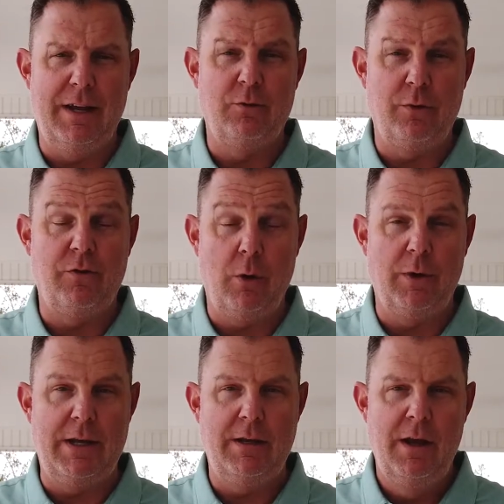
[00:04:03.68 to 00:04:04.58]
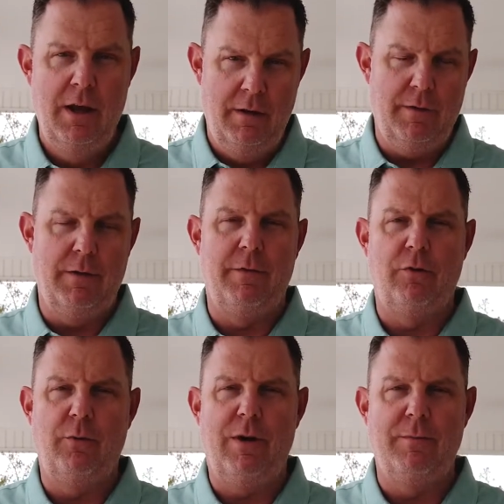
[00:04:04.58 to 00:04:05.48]
interest only for the
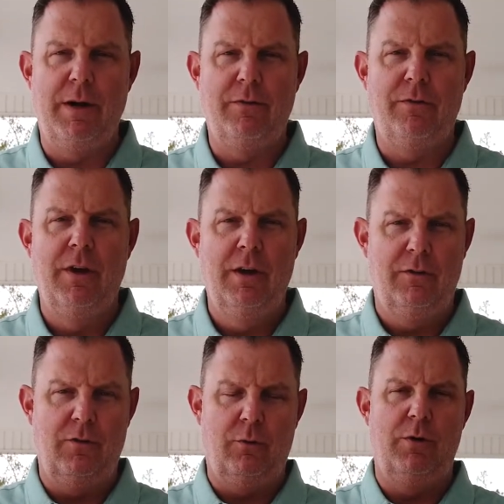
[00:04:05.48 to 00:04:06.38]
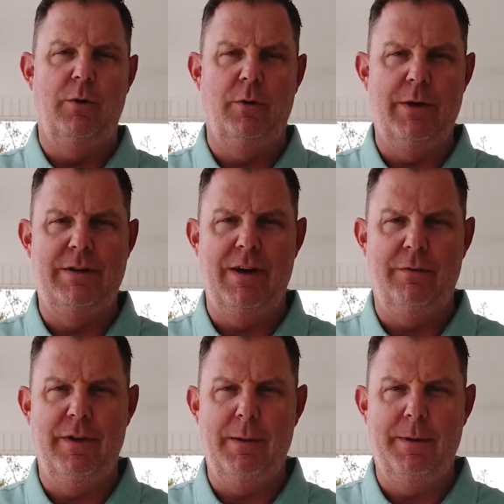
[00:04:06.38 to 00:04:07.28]
first 12 months since we're doing the retail
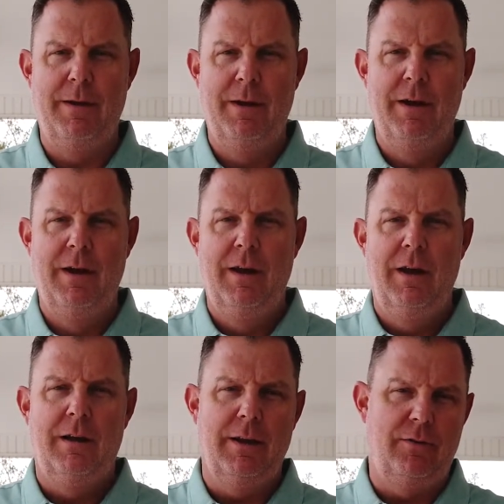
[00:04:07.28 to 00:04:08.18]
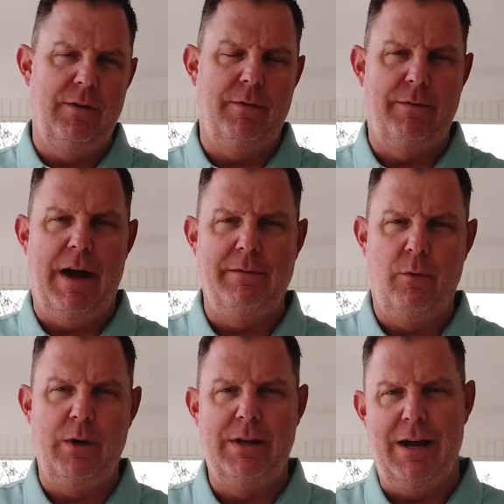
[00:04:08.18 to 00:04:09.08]
flip. List it for
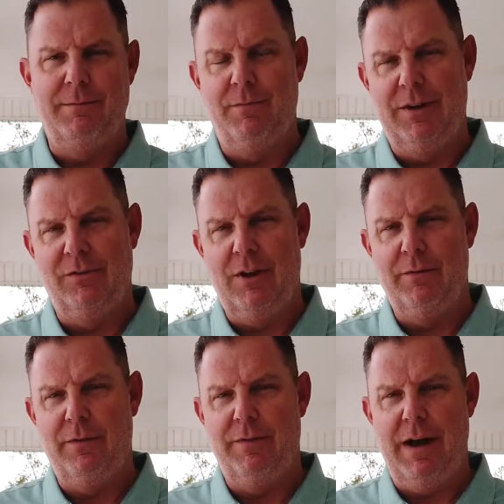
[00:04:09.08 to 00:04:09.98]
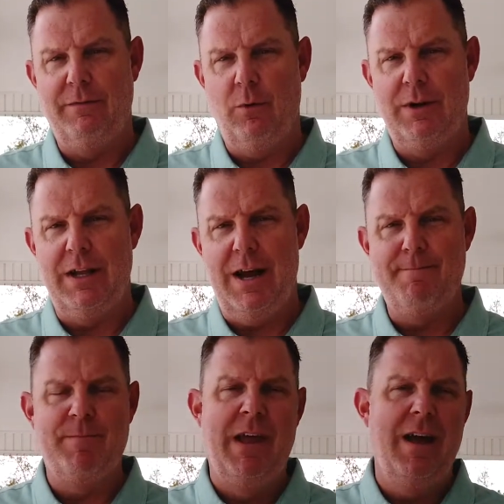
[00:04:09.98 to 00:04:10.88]
$549. If we can sell it for
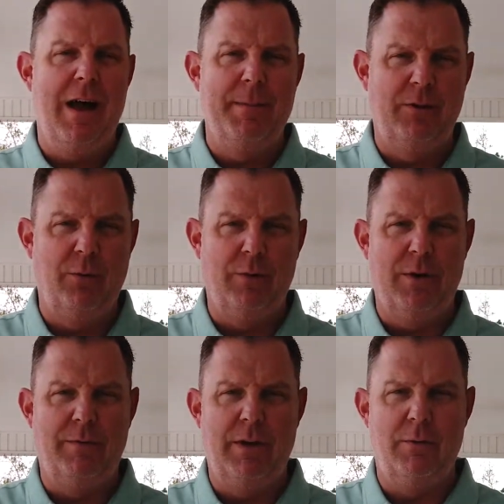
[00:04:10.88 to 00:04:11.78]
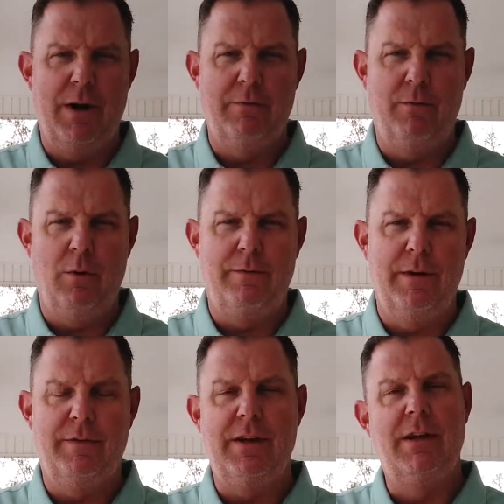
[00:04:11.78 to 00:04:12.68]
$549, I'm into it roughly around
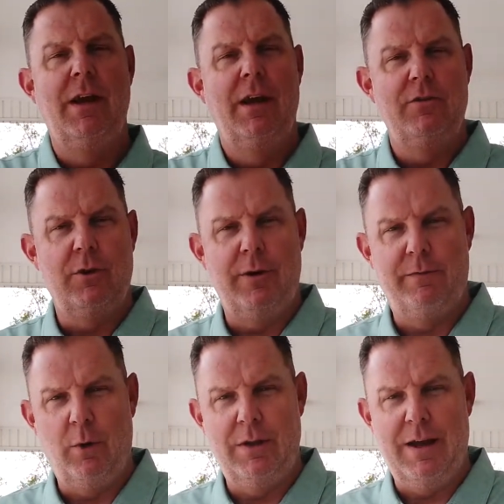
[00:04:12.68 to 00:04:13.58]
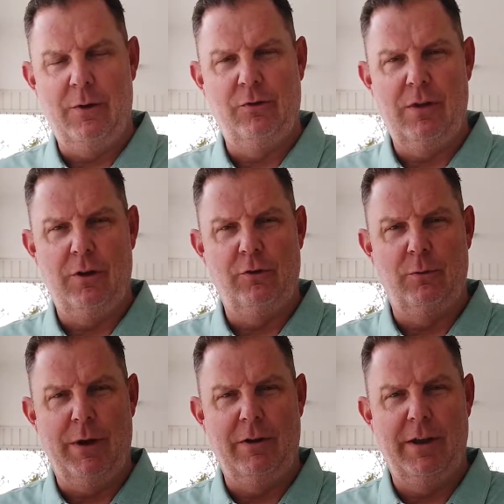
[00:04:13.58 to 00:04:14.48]
$450. Generate $40,000
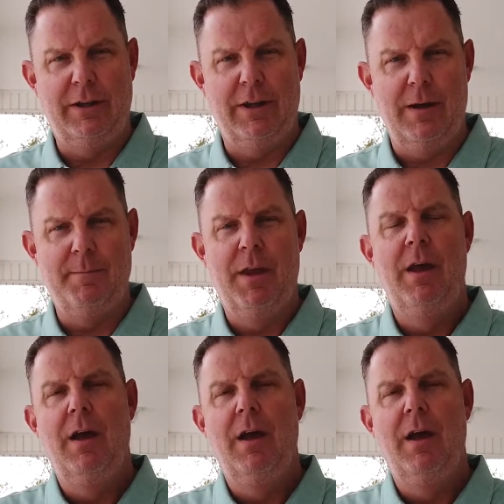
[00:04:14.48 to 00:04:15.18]
in rental income,